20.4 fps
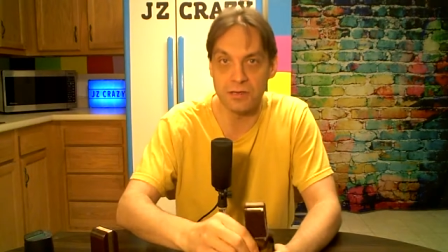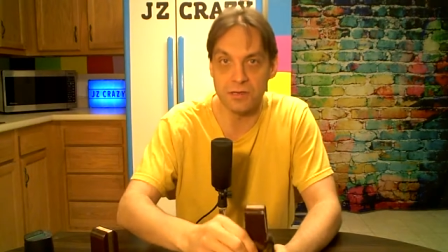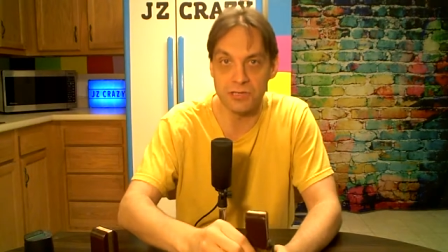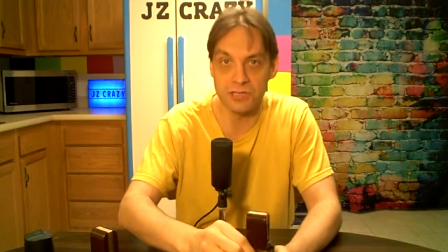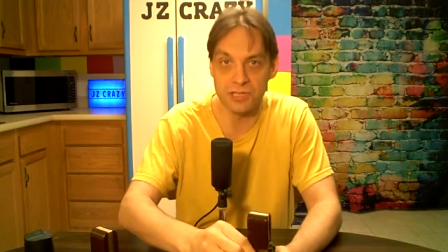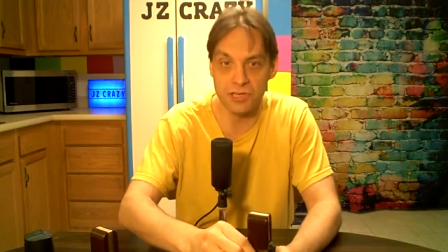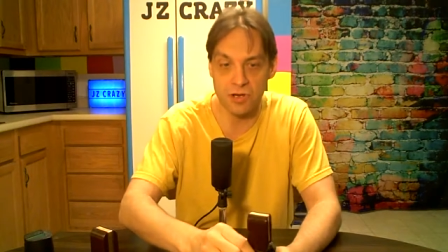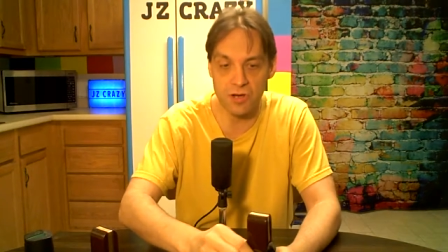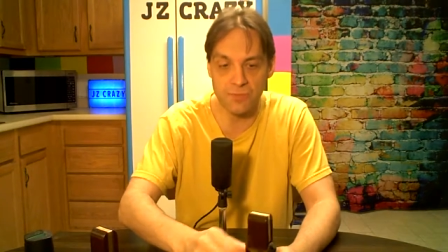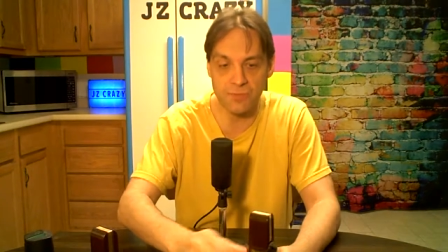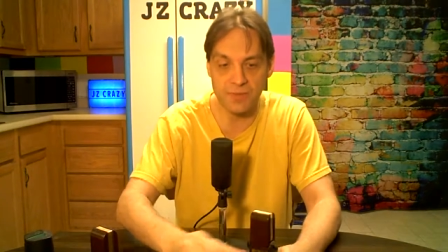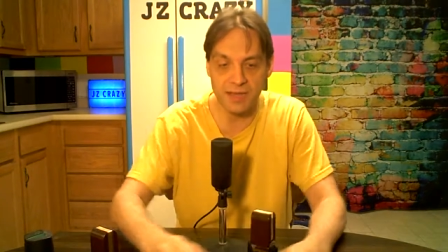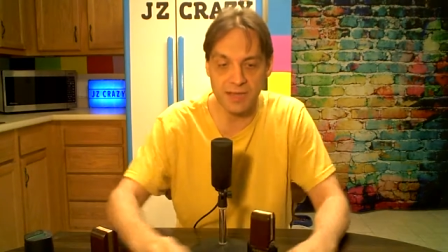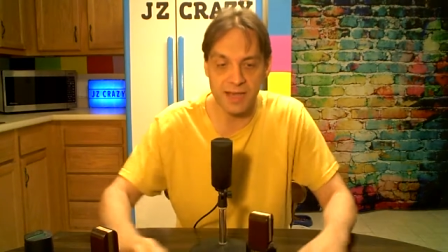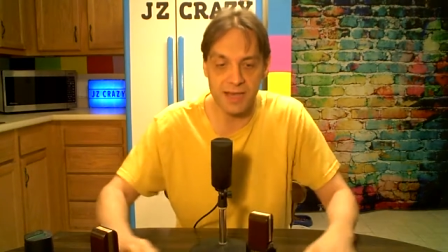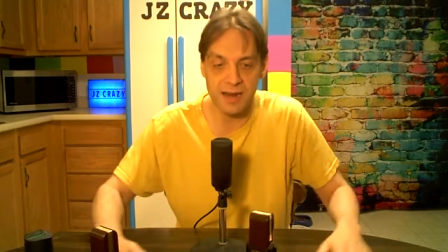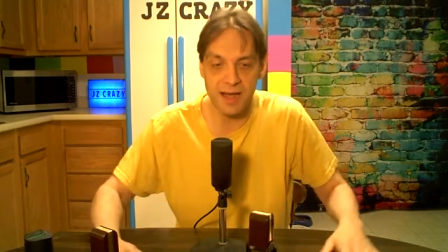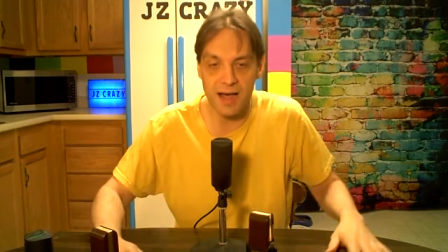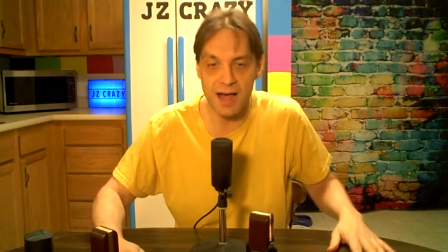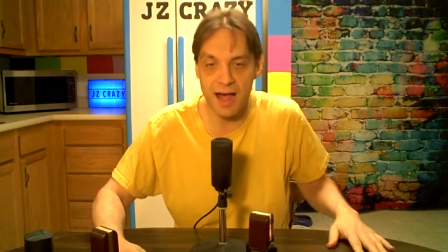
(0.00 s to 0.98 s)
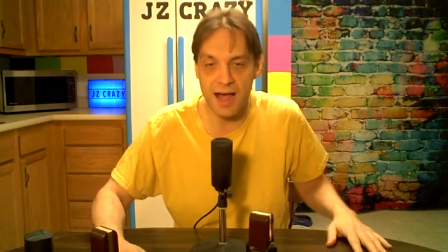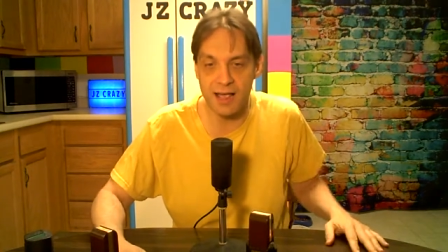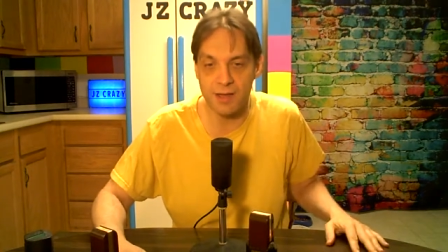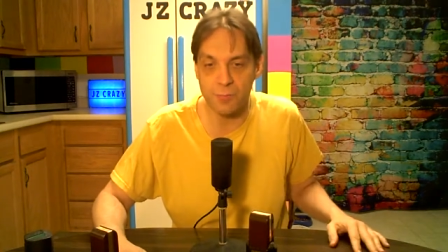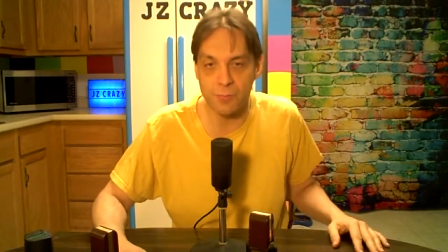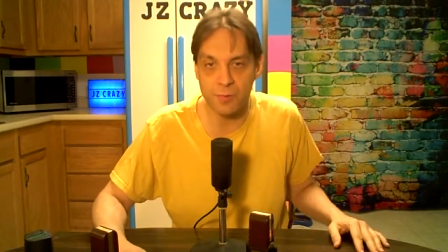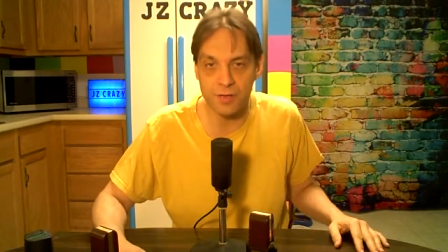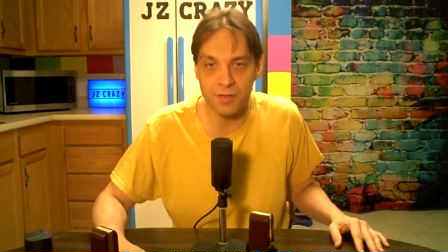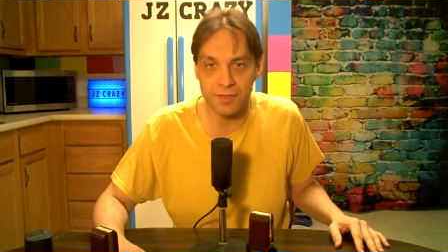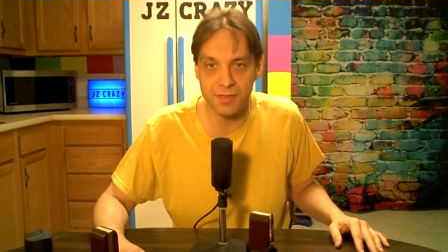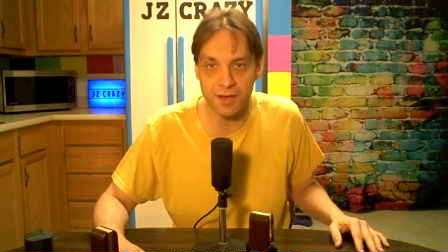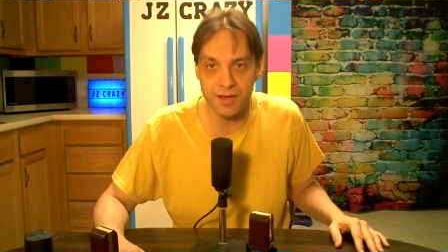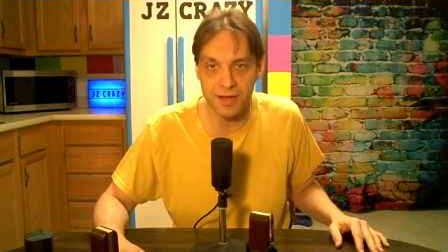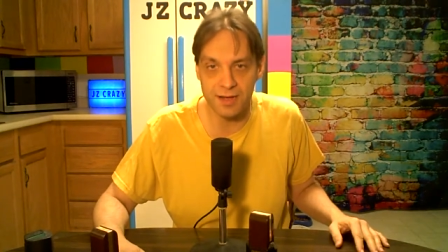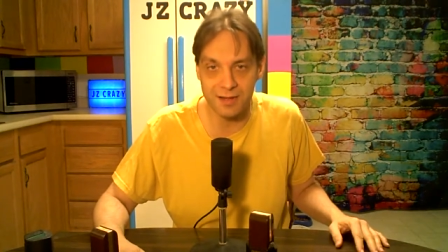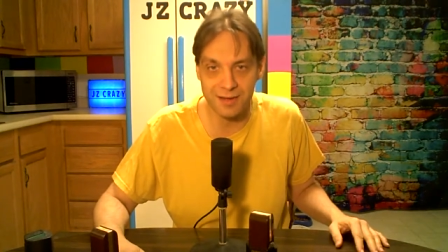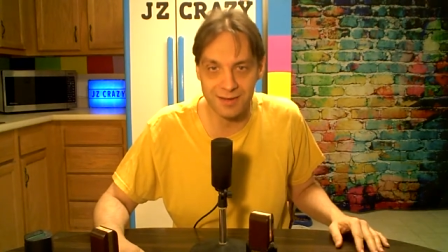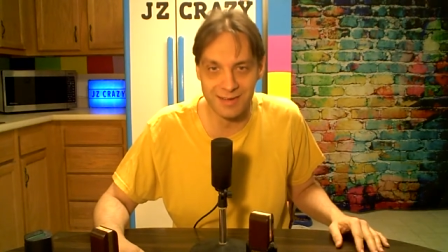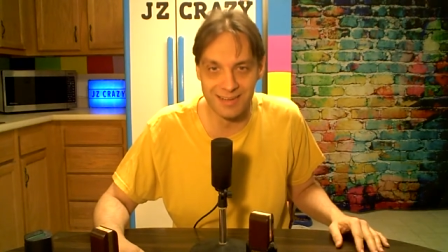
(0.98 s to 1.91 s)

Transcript: You saw me get high with uh,